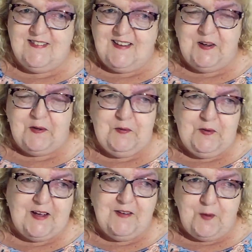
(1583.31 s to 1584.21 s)
I know you
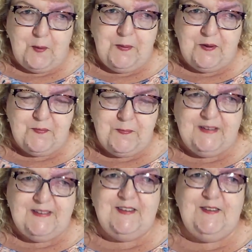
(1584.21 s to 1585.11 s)
guys all bust butt
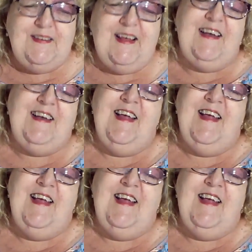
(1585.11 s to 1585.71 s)
to do that.